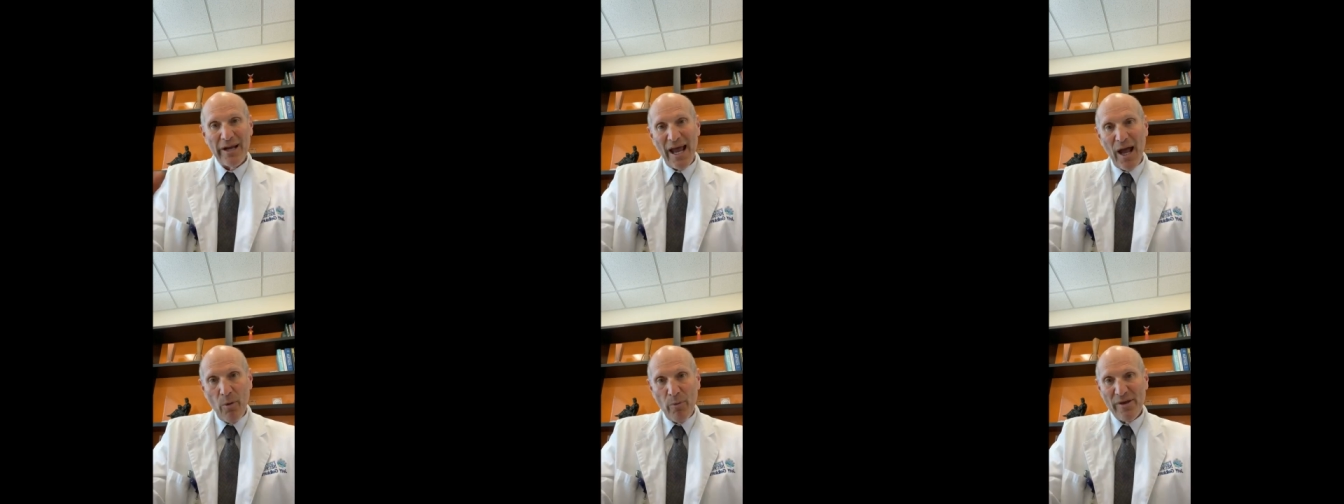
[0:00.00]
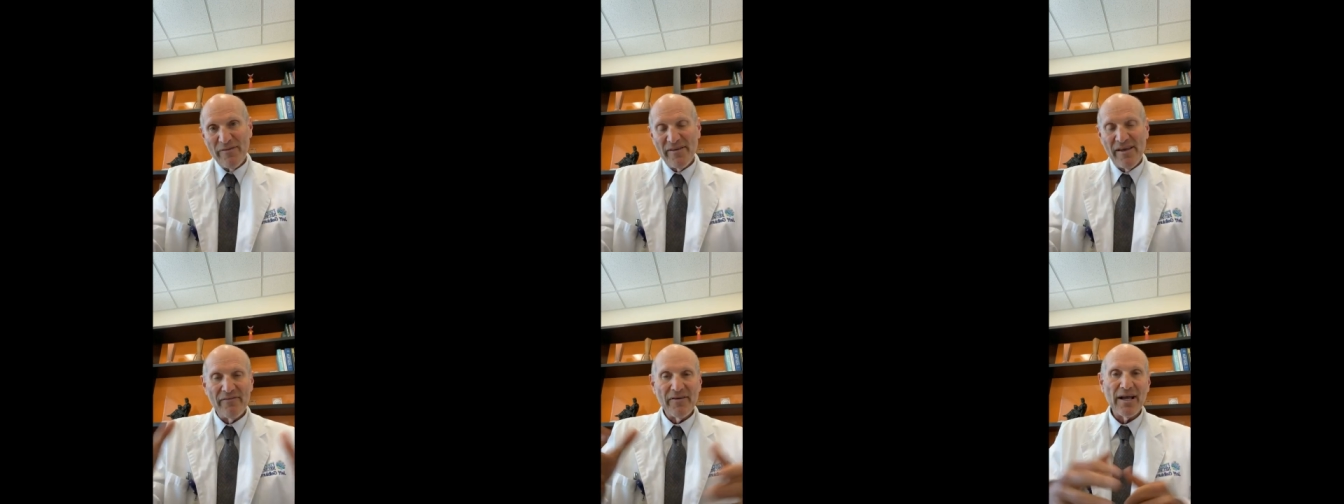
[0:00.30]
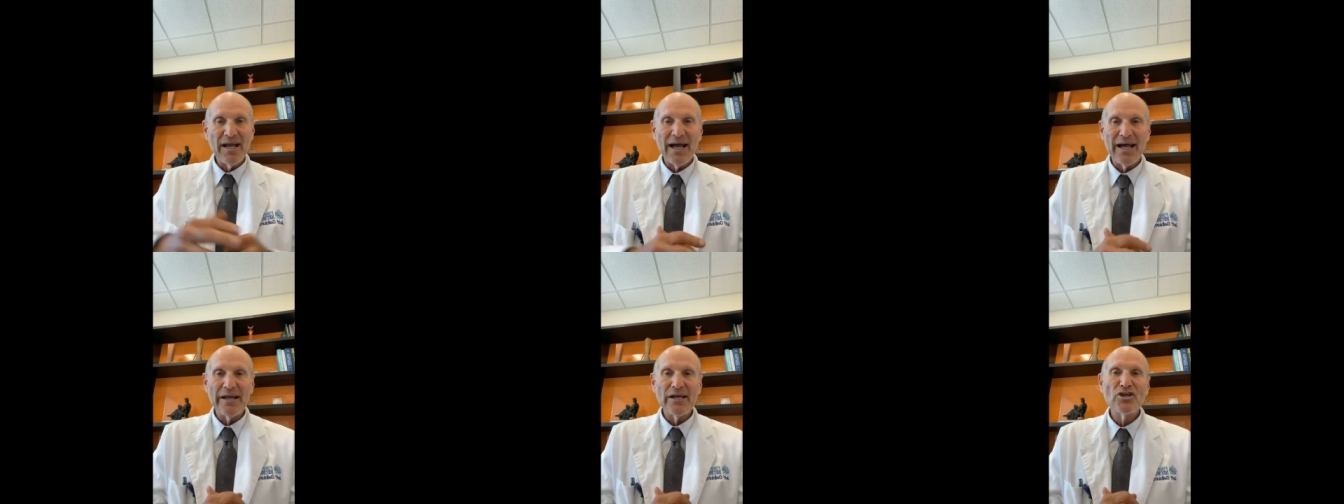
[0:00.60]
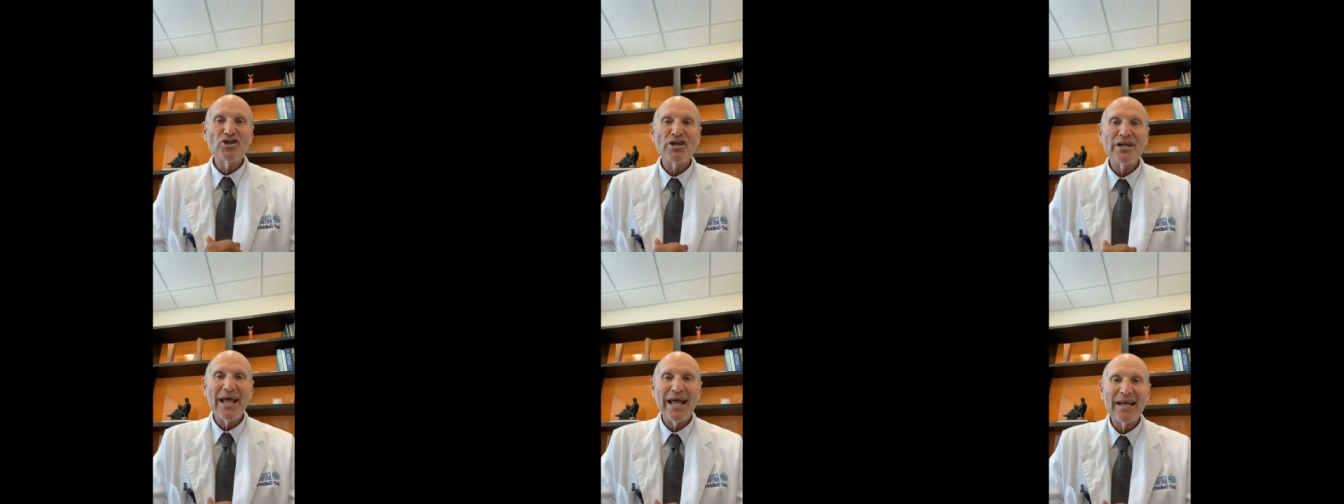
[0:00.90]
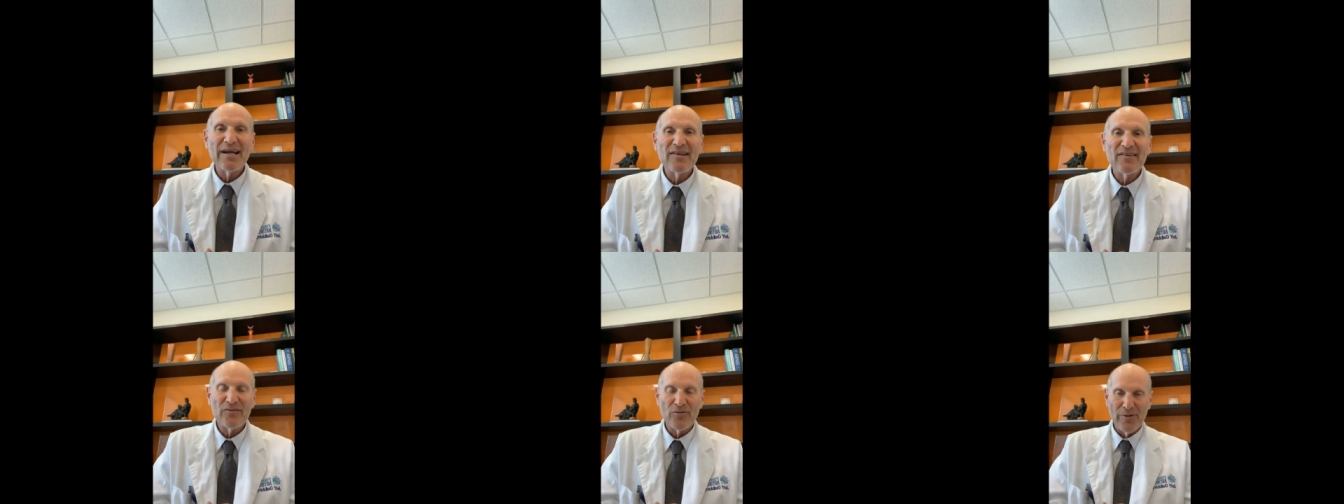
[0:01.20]
Well, now we've even got a
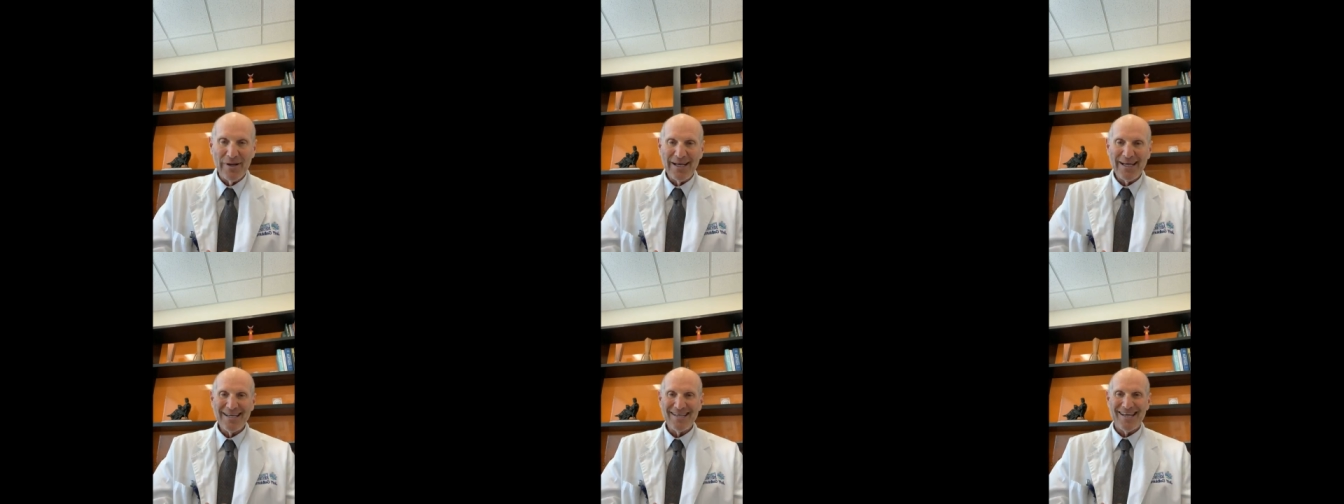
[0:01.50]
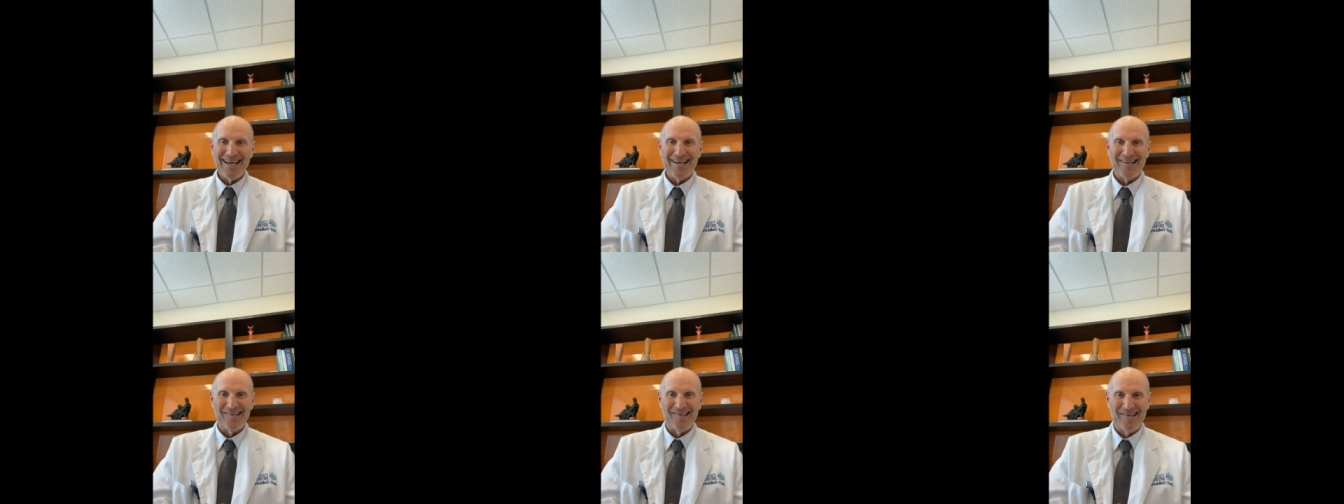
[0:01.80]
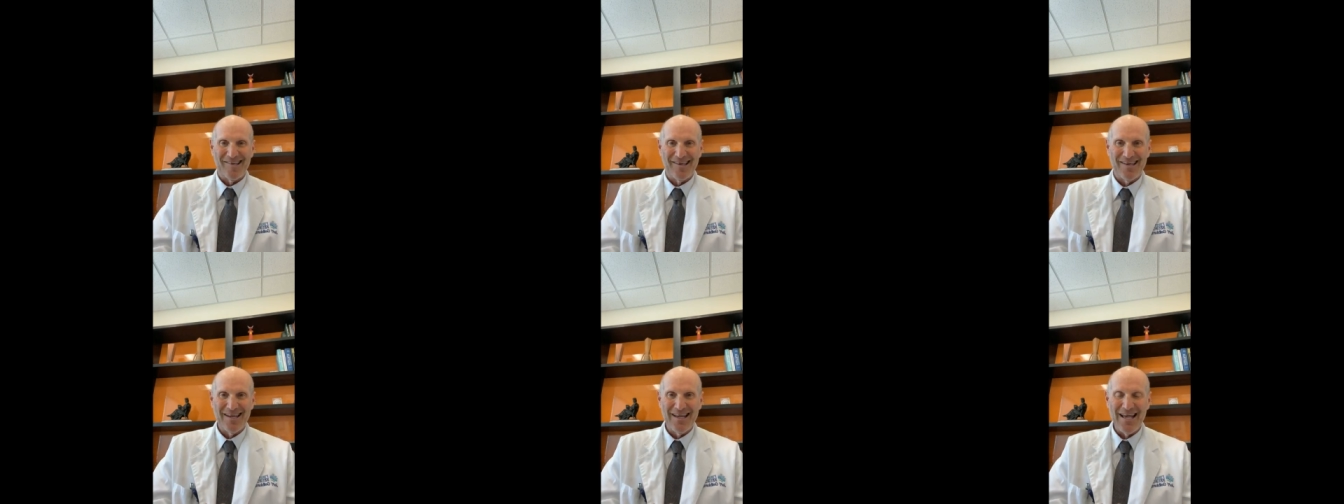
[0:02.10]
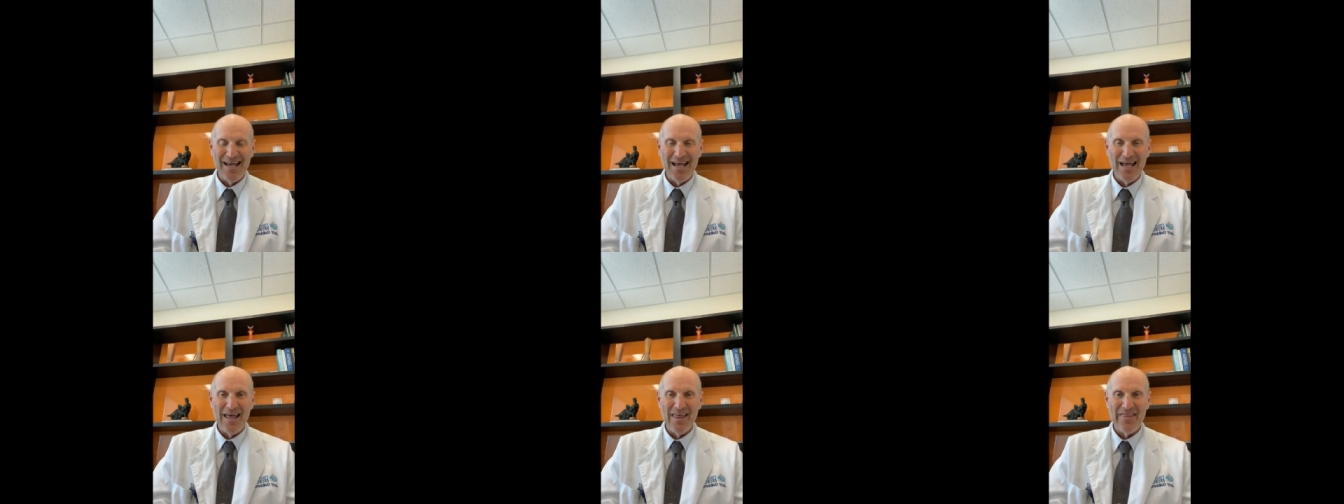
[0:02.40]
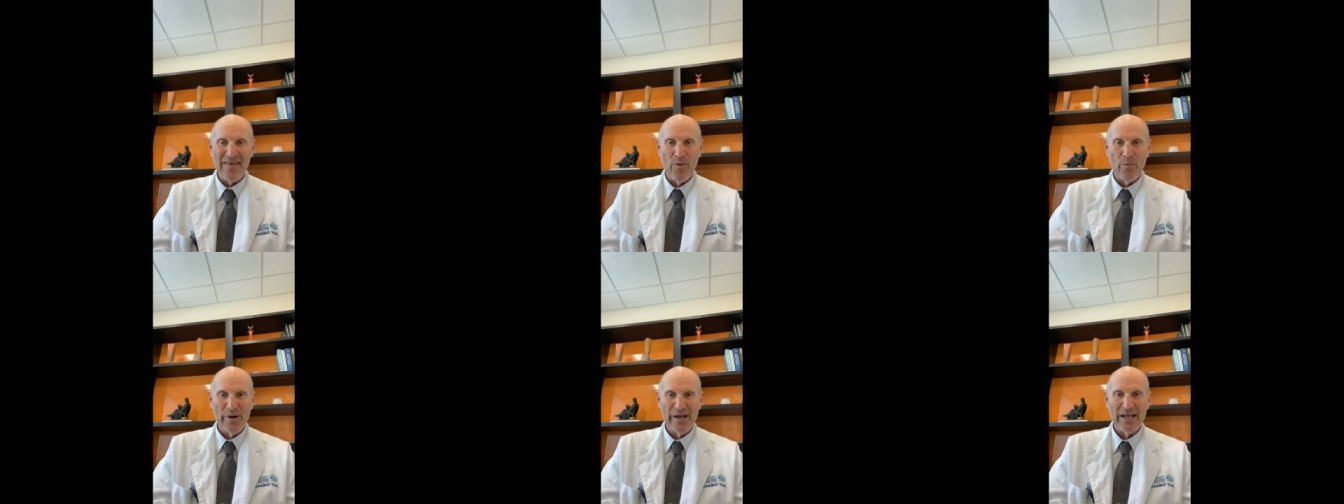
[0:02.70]
genetic screening test
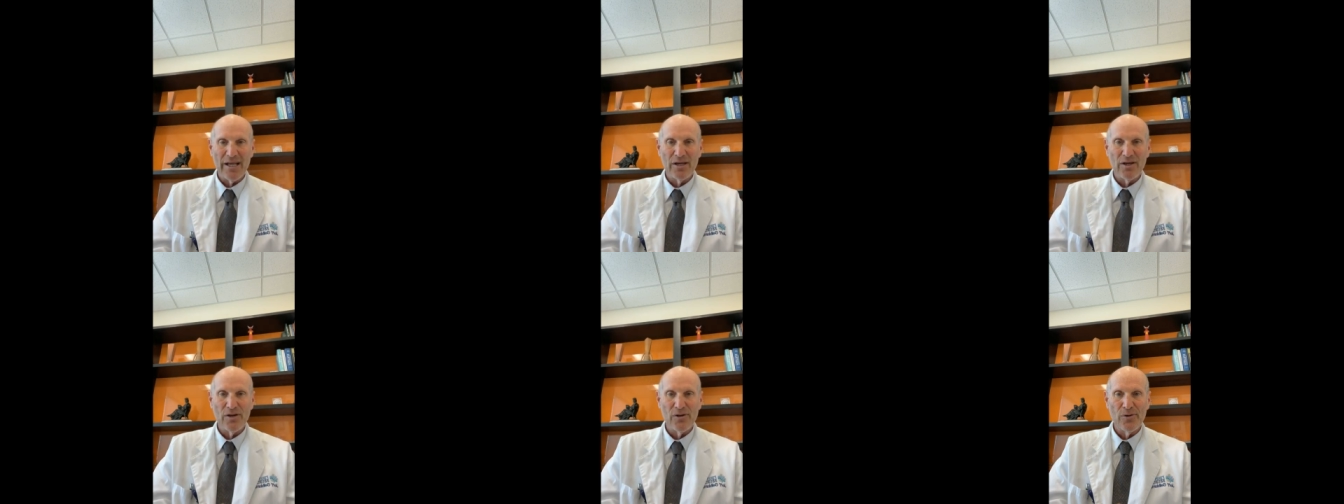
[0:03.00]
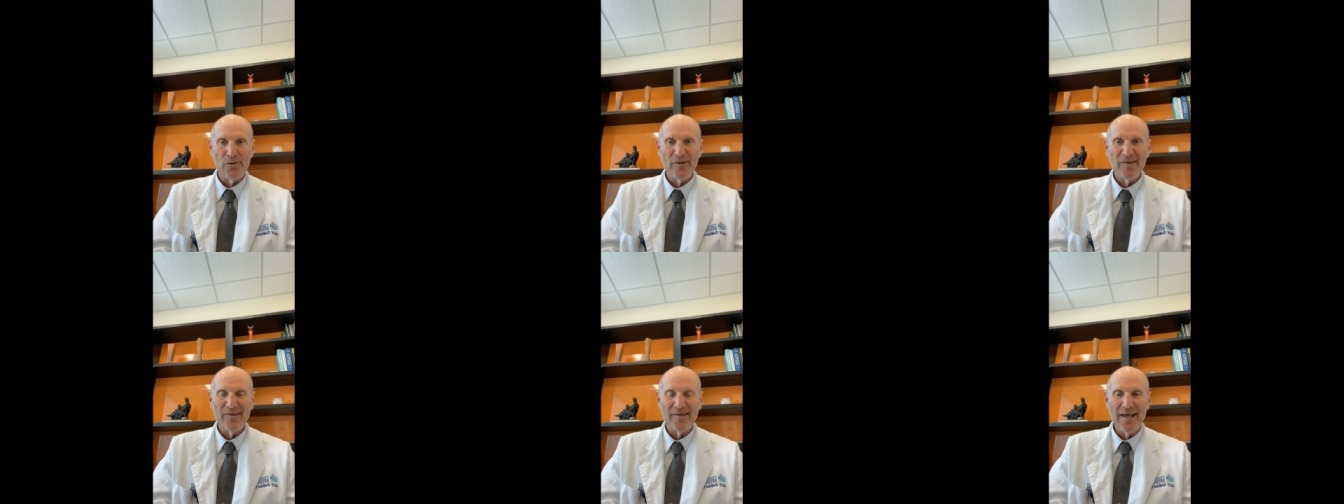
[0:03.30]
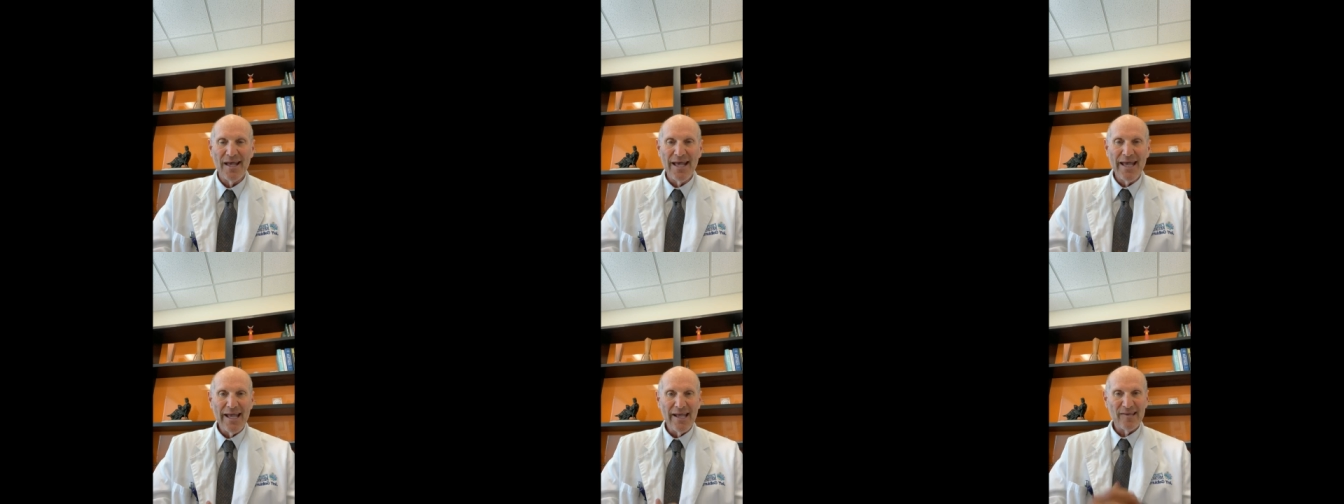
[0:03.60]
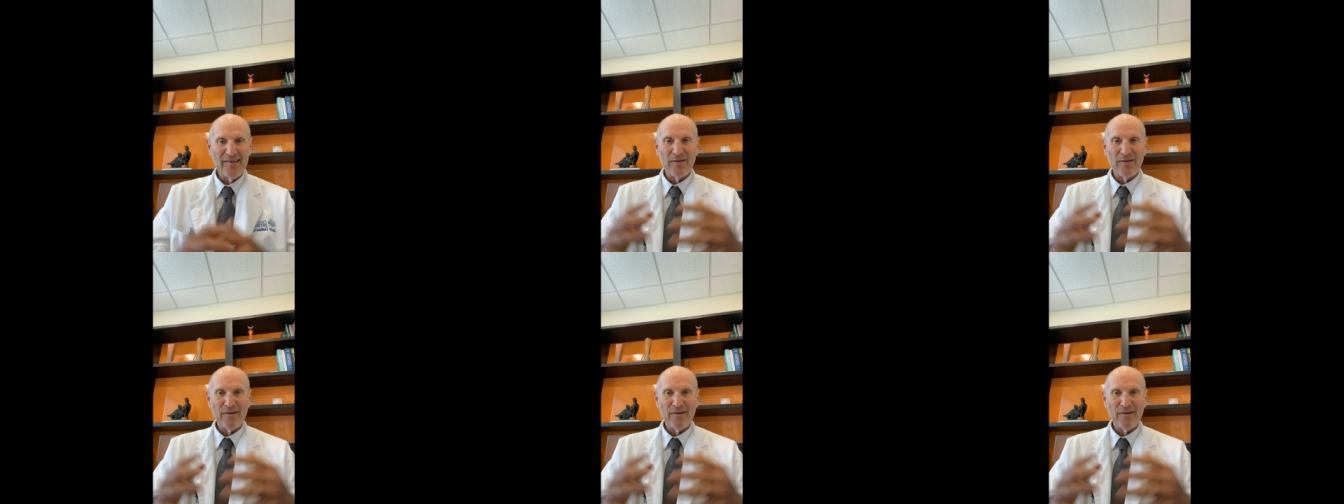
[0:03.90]
uh, that we can use.